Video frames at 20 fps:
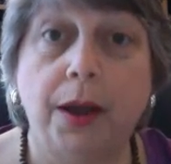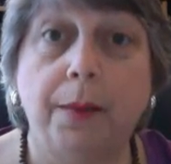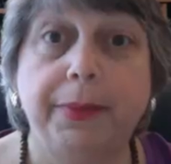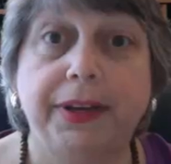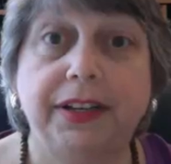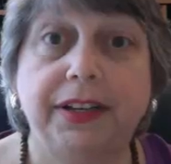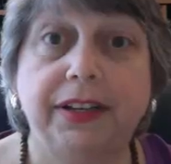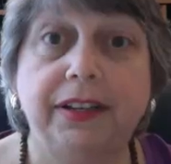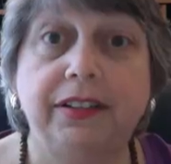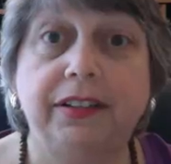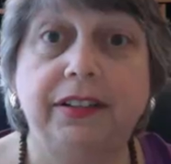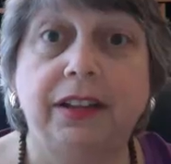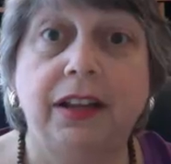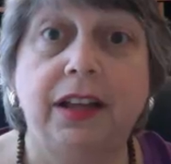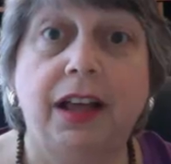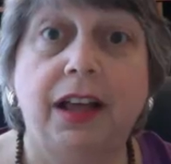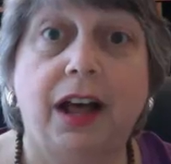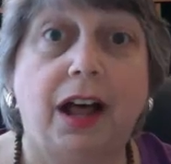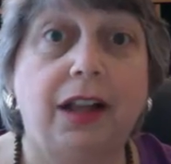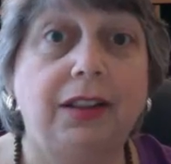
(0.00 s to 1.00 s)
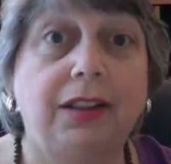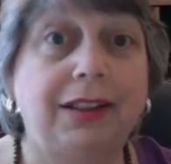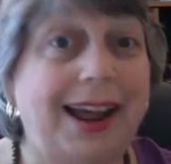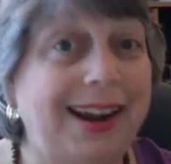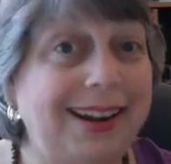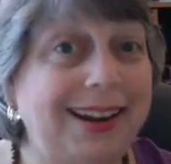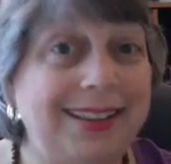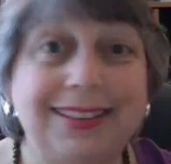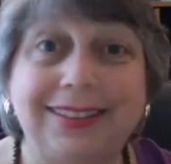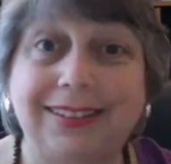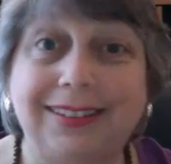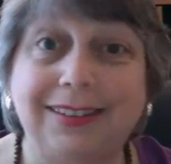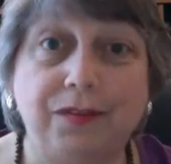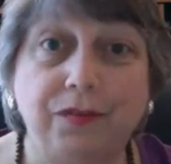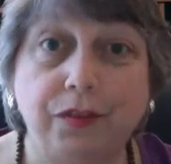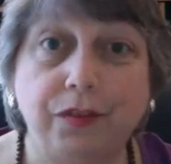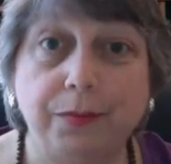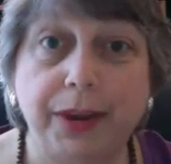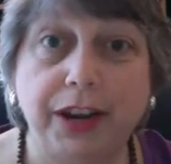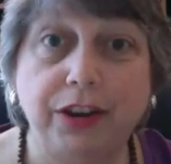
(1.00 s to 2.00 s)
because a lot of this
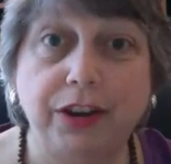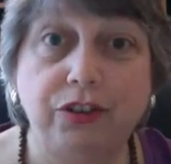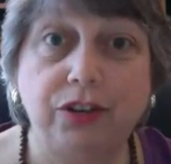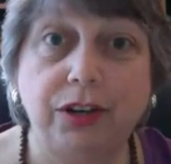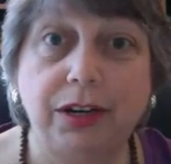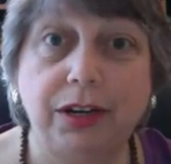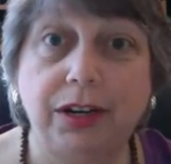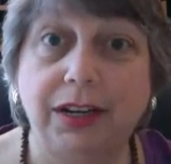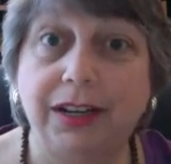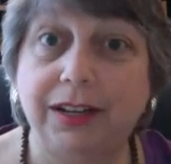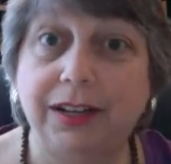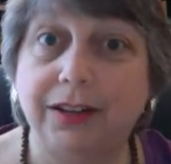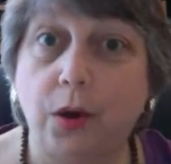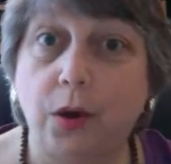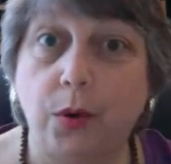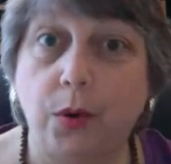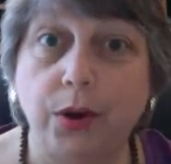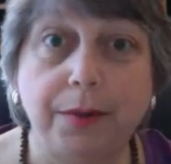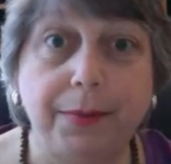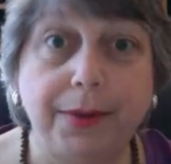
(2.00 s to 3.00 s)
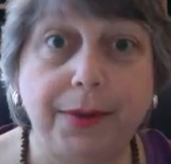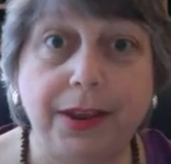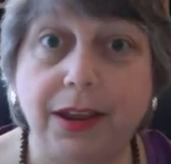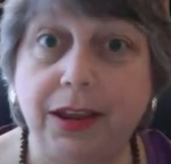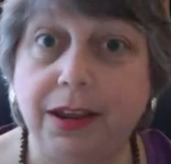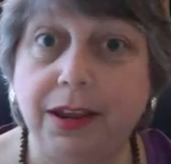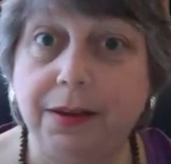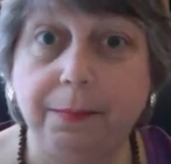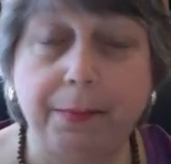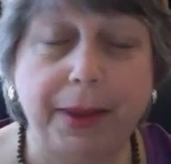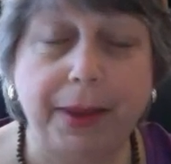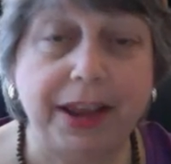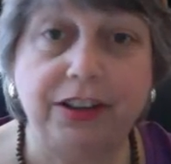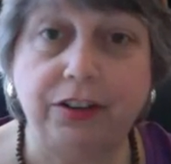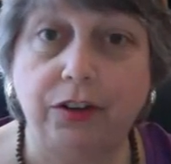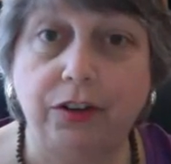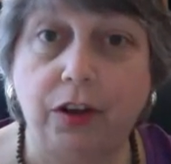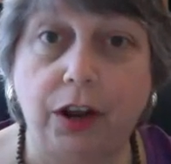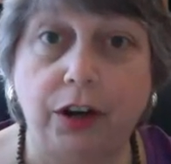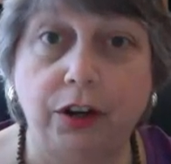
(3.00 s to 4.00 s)
information is going to be
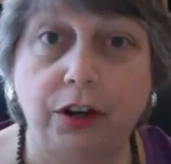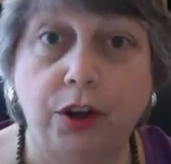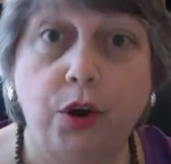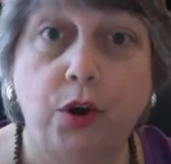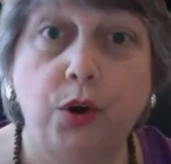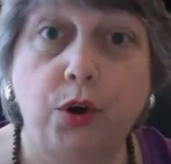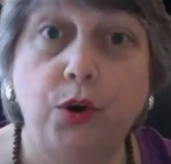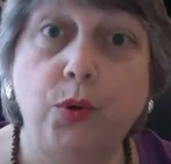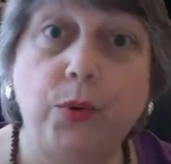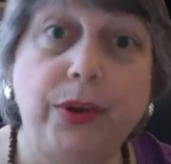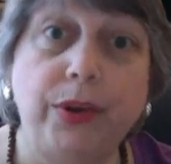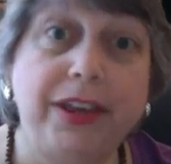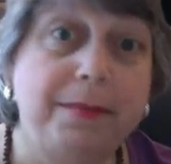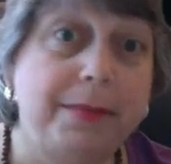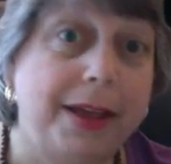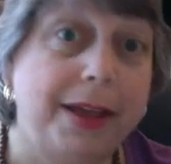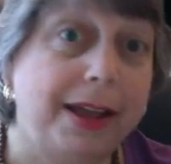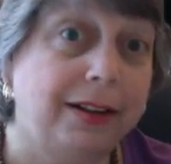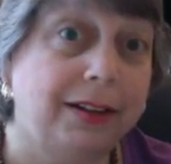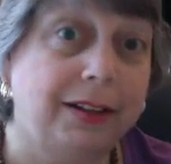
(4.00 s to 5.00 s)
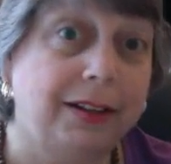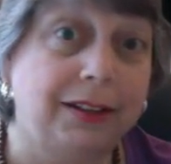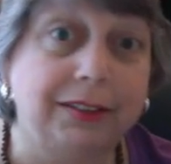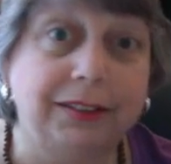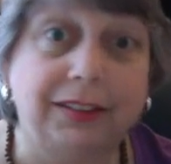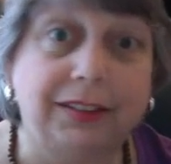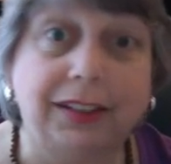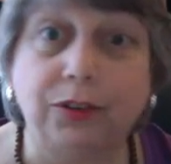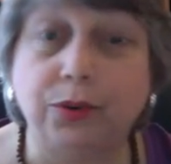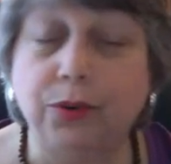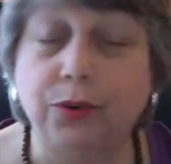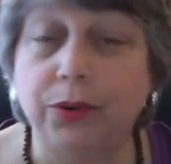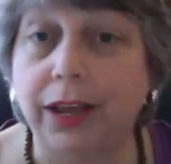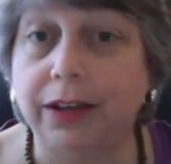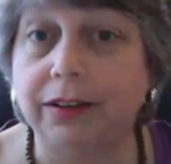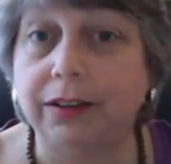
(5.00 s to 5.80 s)
based on who emails and who